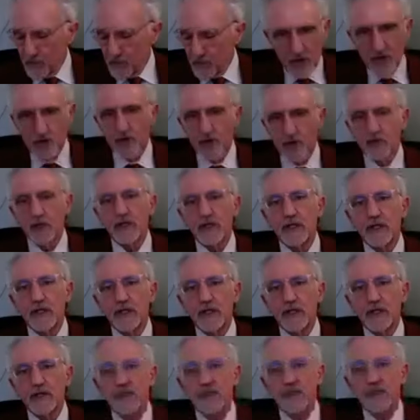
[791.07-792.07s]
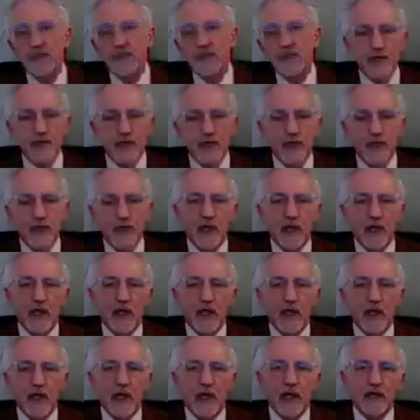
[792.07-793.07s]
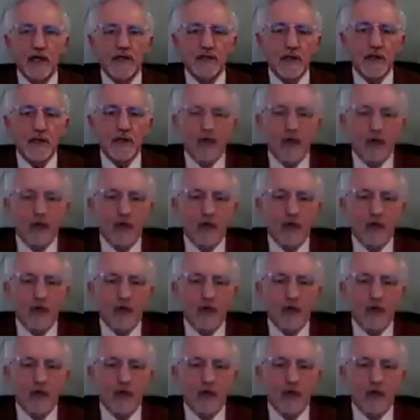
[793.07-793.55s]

certainly in this country and